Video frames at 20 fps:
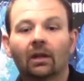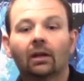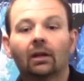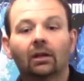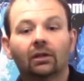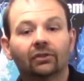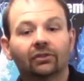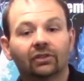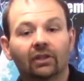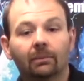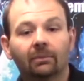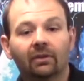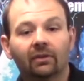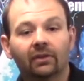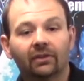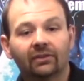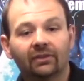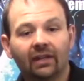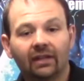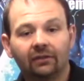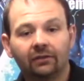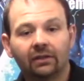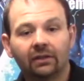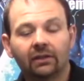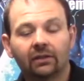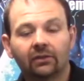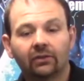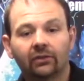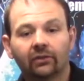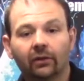some of the safety
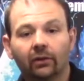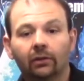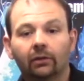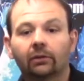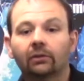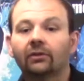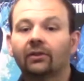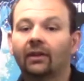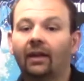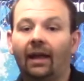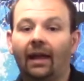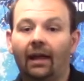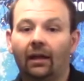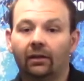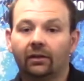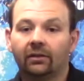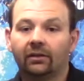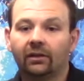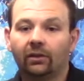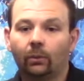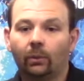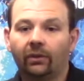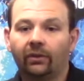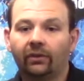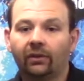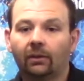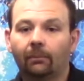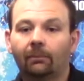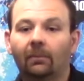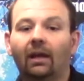concerns and how to deal with
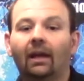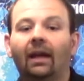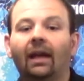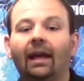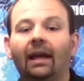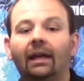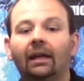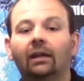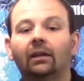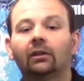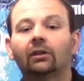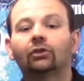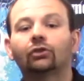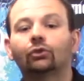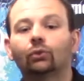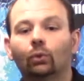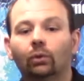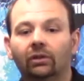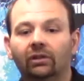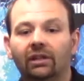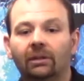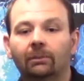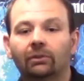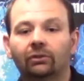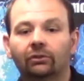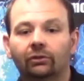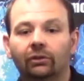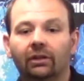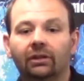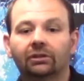them, and a short
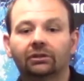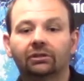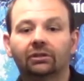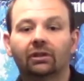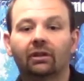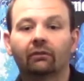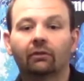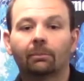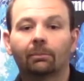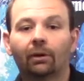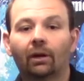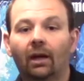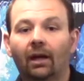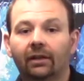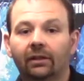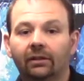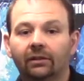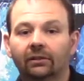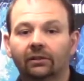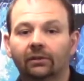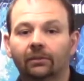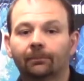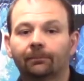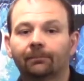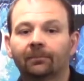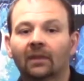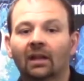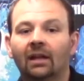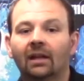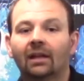demonstration of the product.
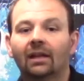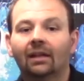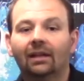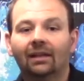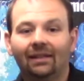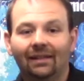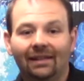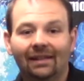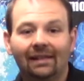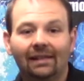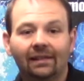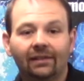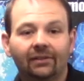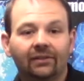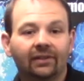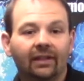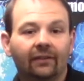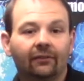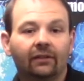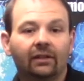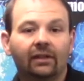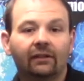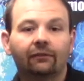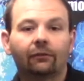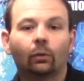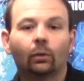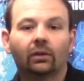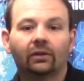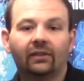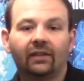
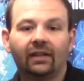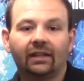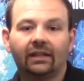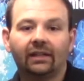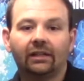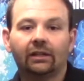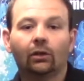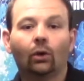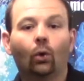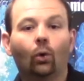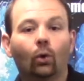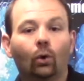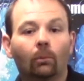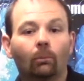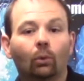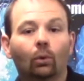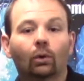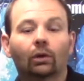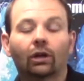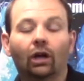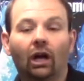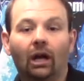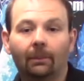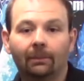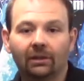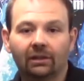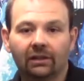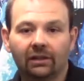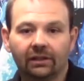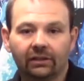E7014, or more
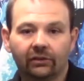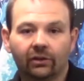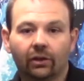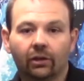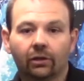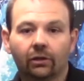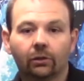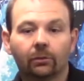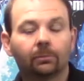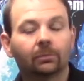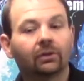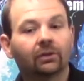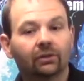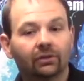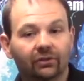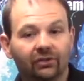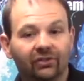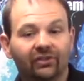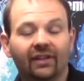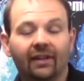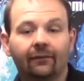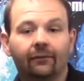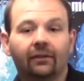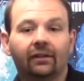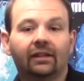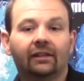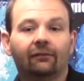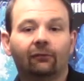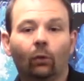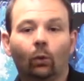commonly termed
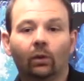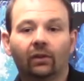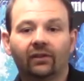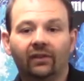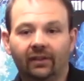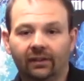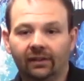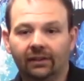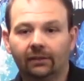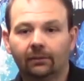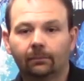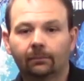7014,